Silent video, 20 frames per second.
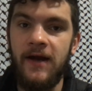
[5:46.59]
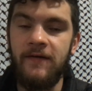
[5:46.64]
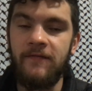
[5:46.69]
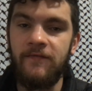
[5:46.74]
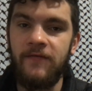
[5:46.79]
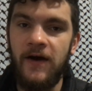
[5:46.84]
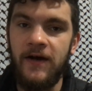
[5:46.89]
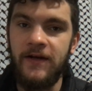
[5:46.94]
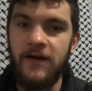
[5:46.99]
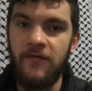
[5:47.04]
and
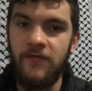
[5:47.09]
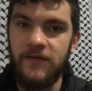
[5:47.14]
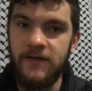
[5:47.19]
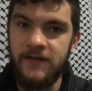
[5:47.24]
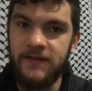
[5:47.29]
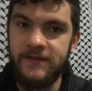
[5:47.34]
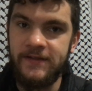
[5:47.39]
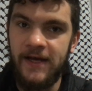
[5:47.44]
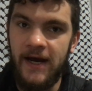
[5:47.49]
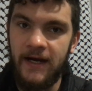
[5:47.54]
find out the
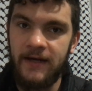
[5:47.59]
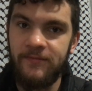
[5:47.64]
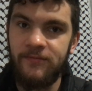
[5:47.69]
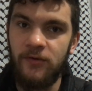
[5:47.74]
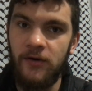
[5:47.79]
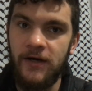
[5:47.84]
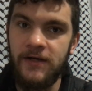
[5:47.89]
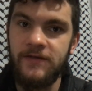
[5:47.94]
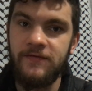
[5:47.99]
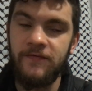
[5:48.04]
exact
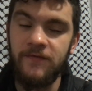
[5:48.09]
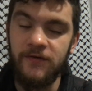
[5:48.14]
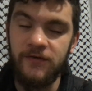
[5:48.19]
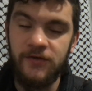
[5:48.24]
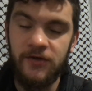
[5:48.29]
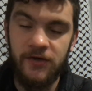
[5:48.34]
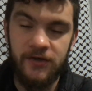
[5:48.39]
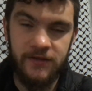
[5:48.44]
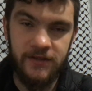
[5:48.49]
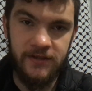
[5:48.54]
price for
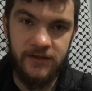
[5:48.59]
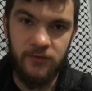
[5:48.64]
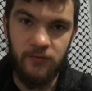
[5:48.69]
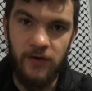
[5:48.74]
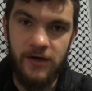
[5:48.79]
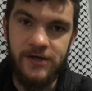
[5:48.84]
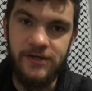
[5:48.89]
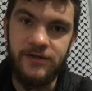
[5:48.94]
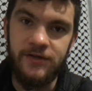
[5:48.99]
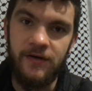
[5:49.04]
your
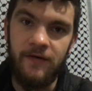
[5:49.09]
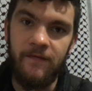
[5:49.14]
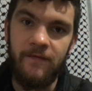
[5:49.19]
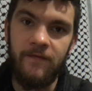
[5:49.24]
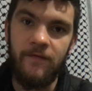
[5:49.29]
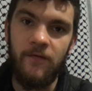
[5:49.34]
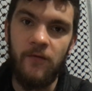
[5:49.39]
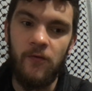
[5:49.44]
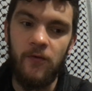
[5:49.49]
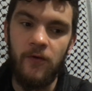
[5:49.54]

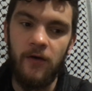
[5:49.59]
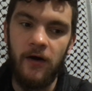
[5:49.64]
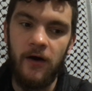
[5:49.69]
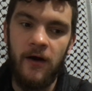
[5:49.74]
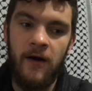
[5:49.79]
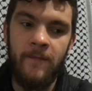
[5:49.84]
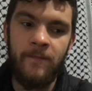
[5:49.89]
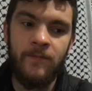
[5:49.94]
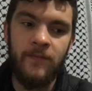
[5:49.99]
situation for